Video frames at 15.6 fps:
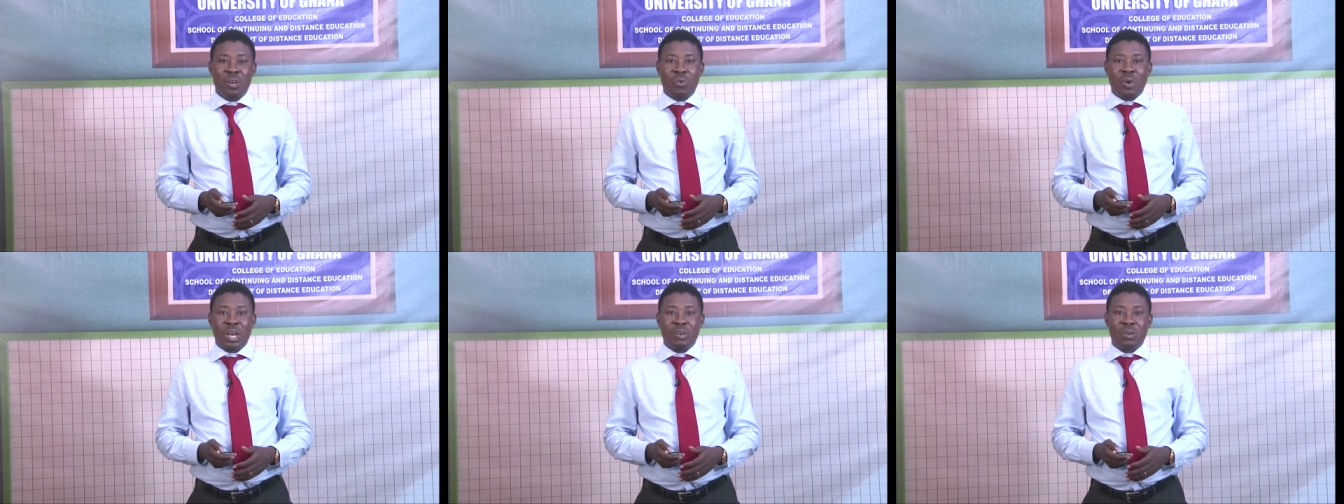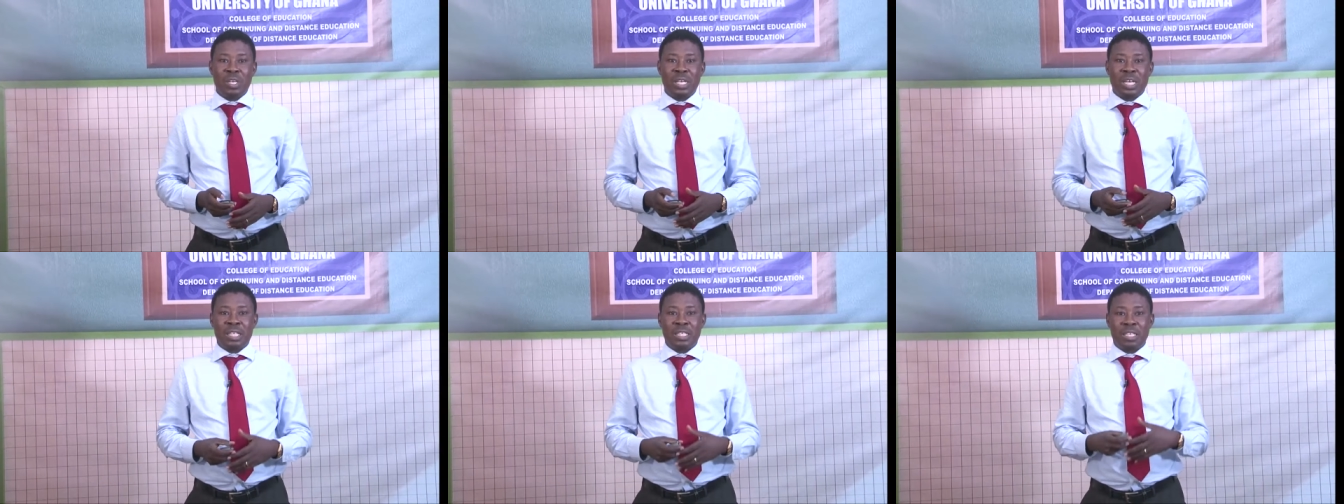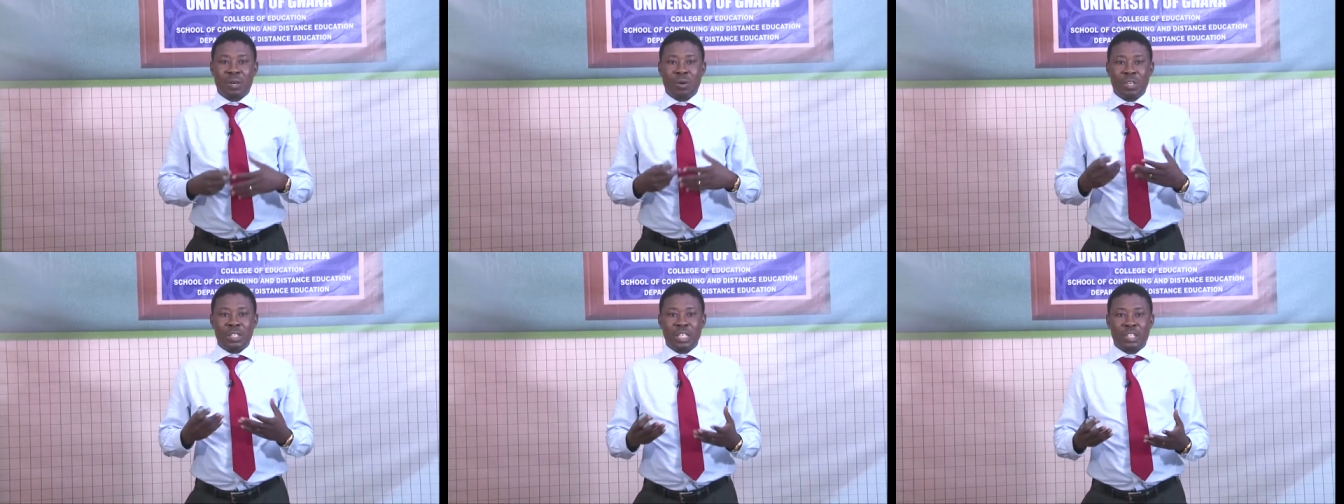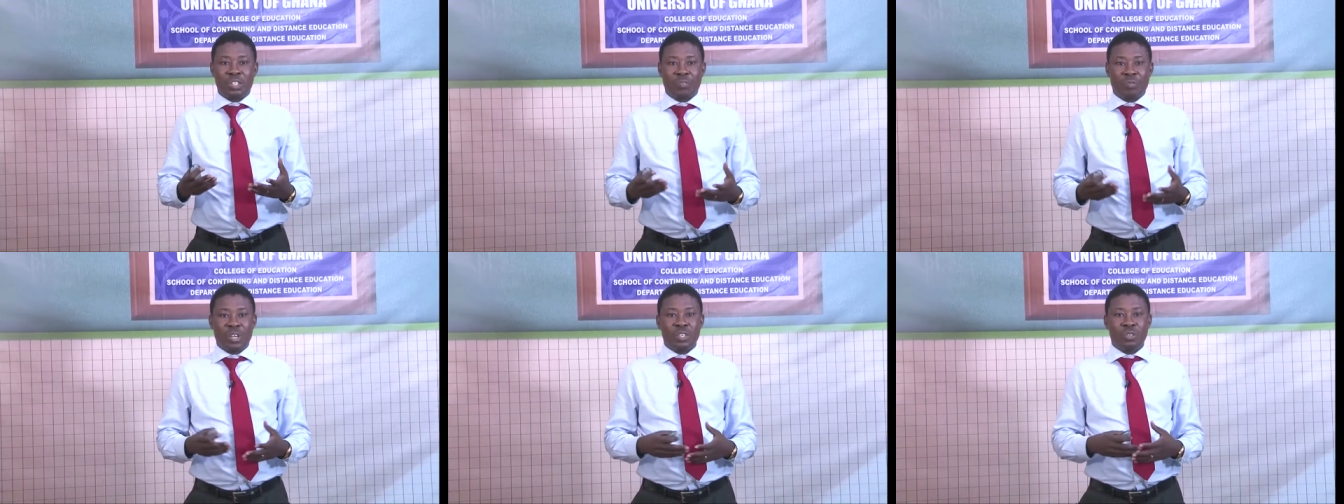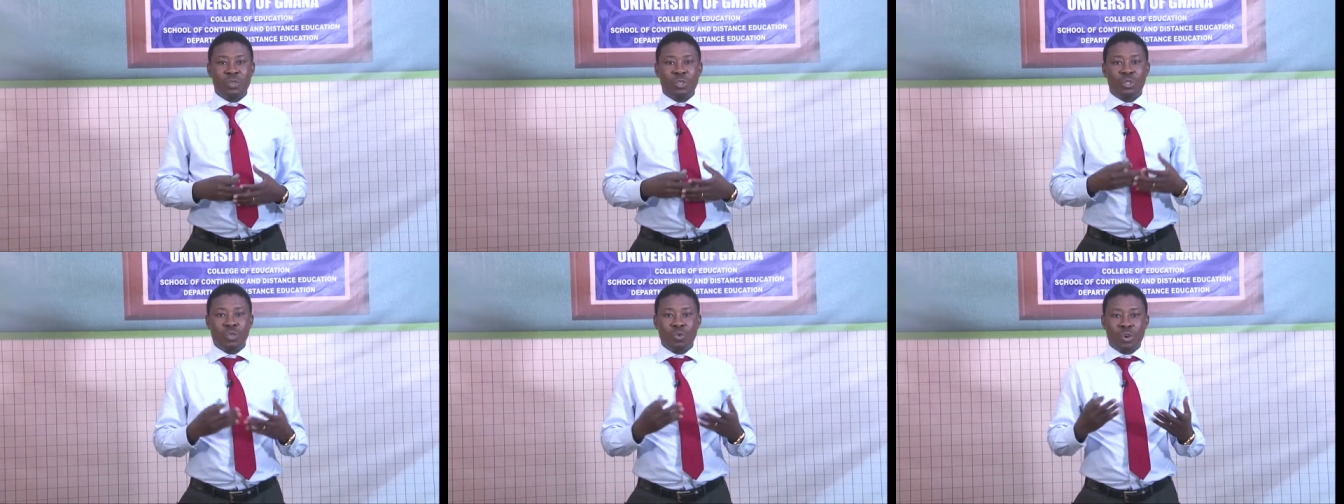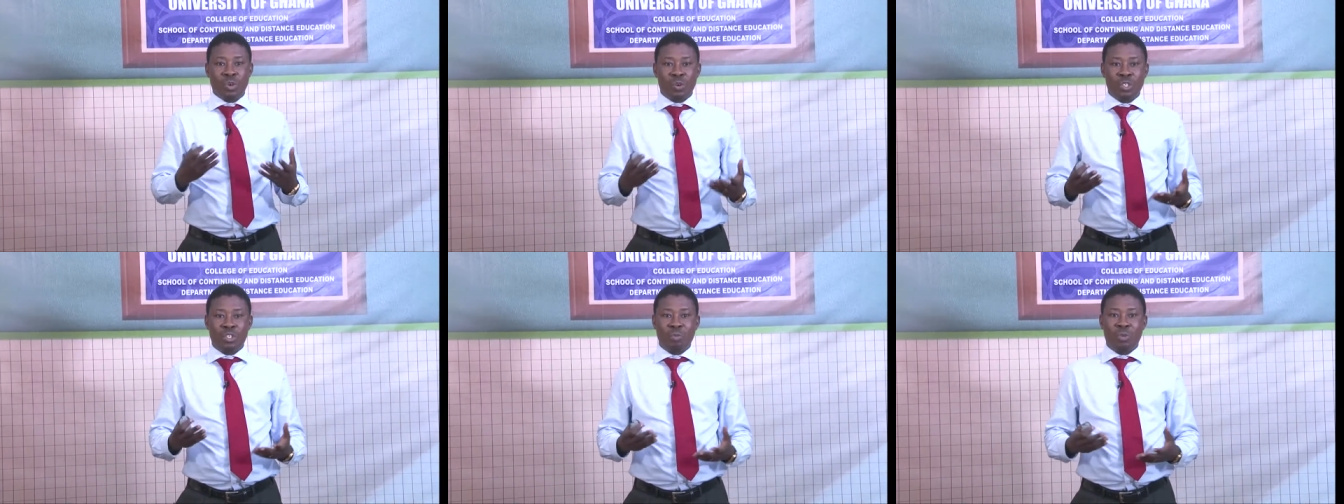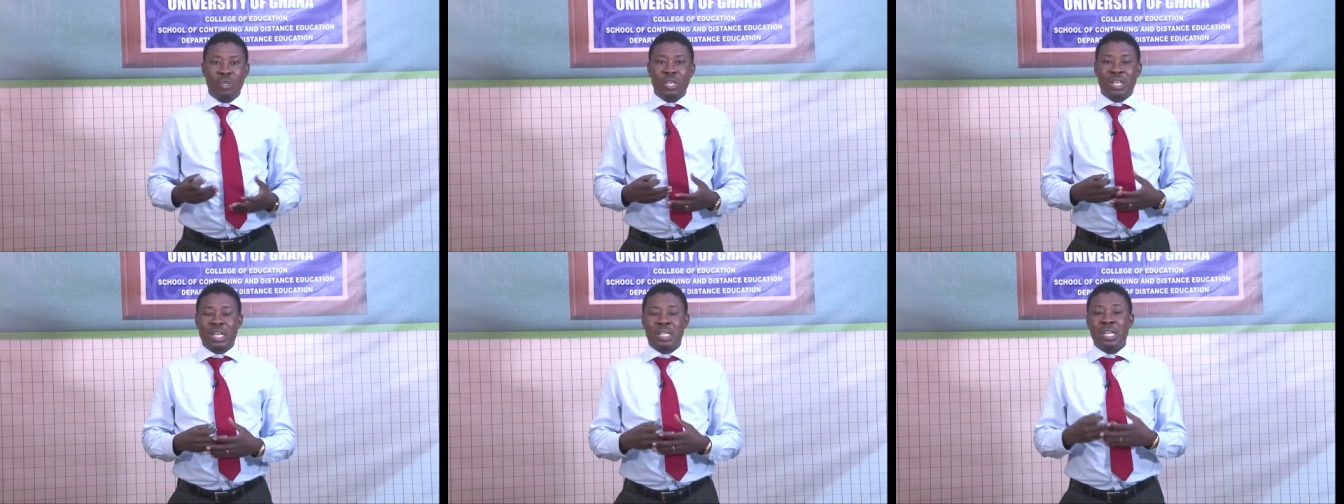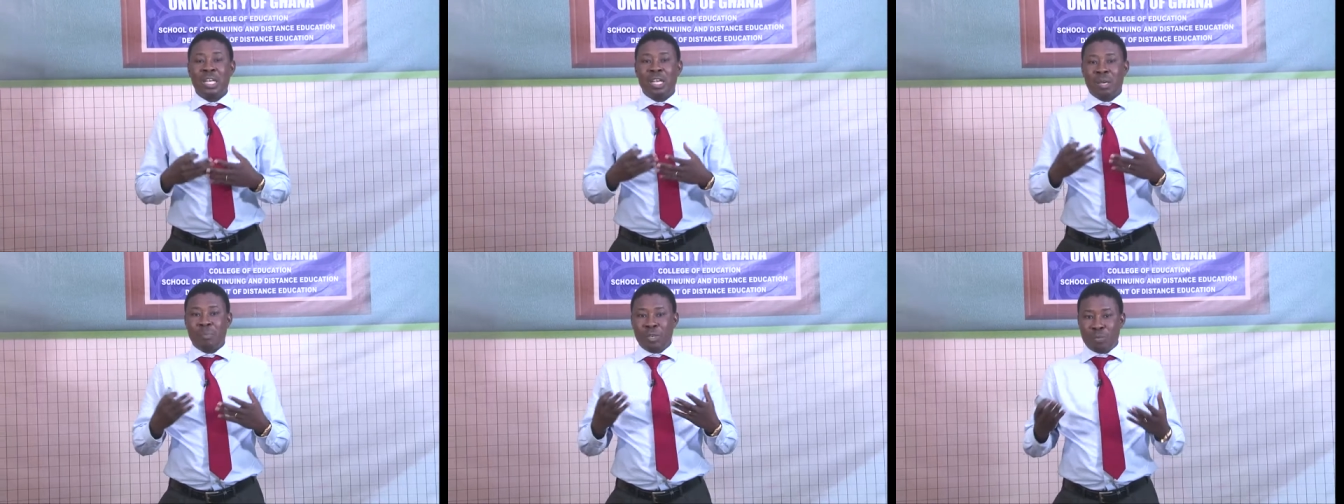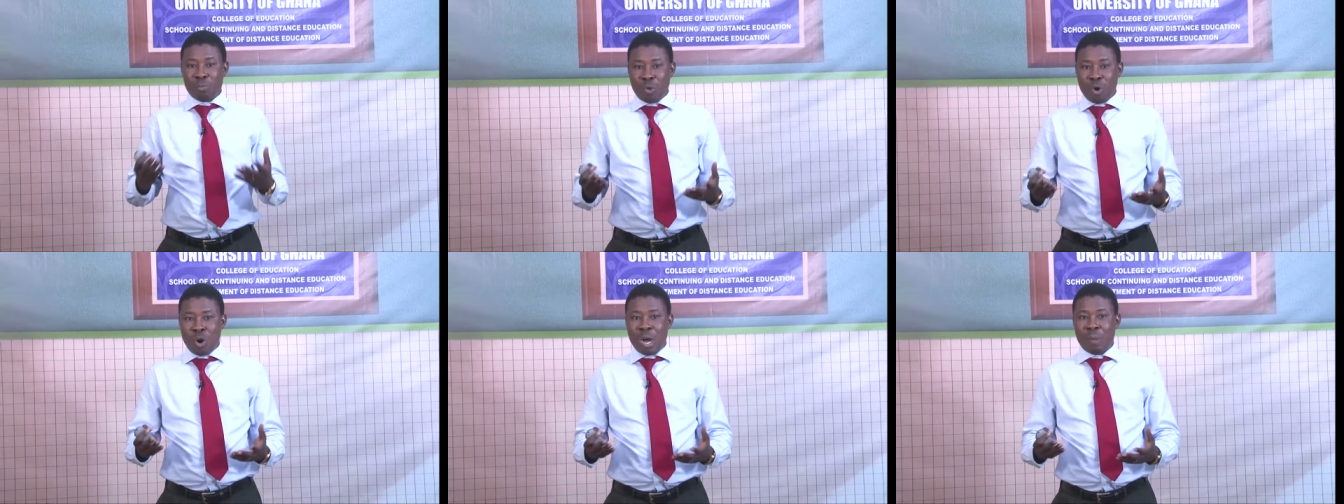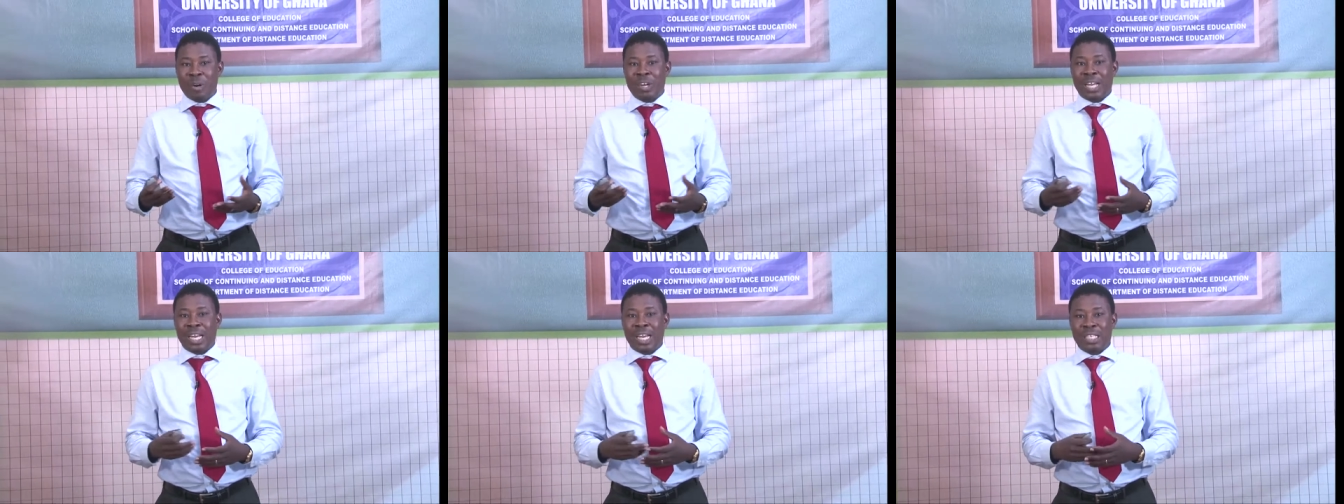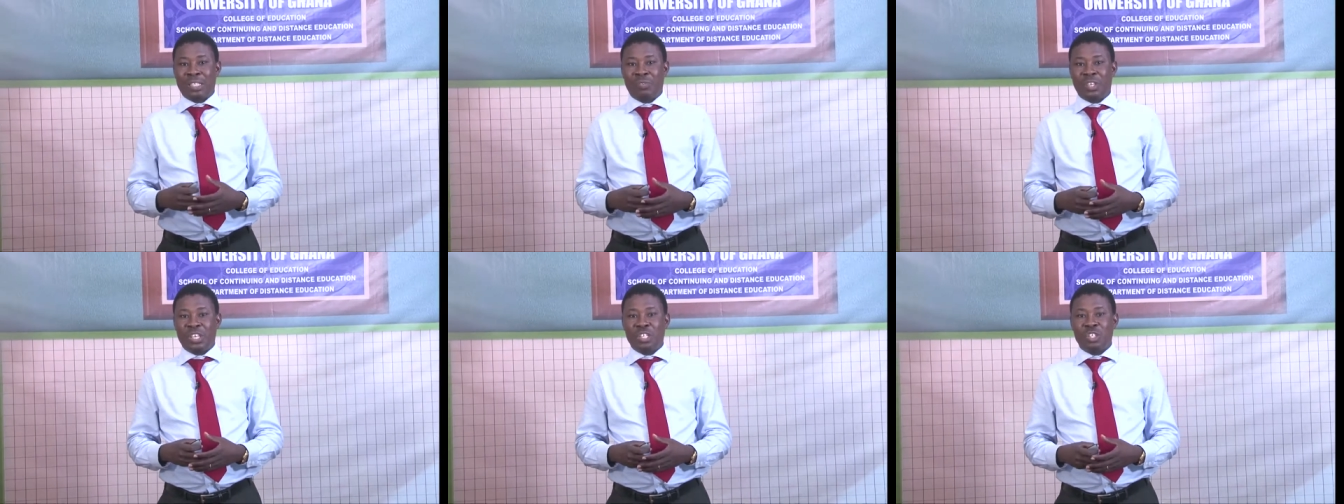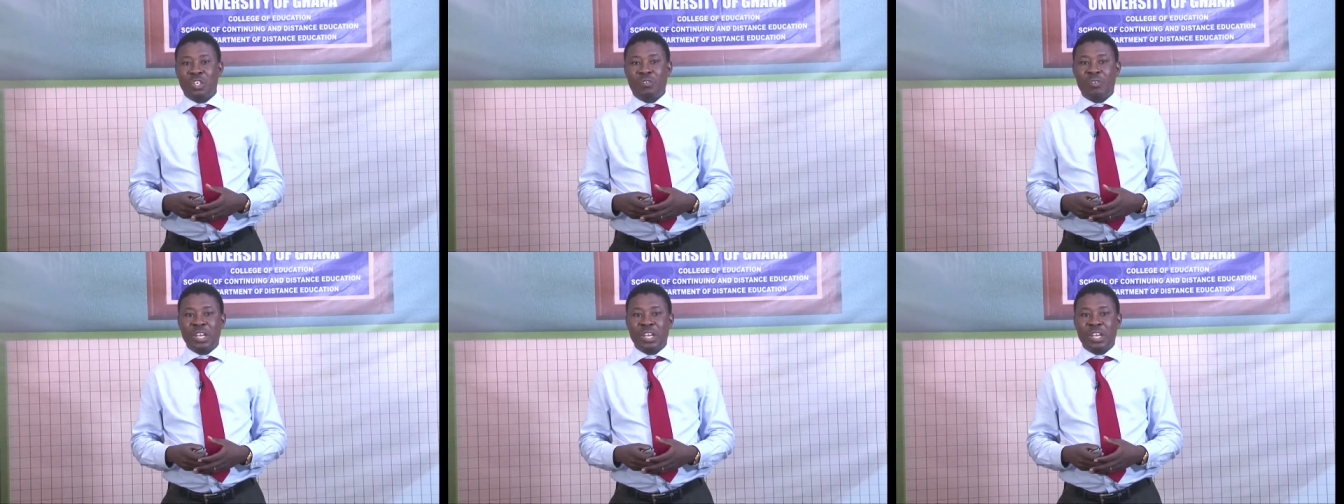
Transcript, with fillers: we are looking at the context of NGOs, so we're going to be looking at a bit more about the classification of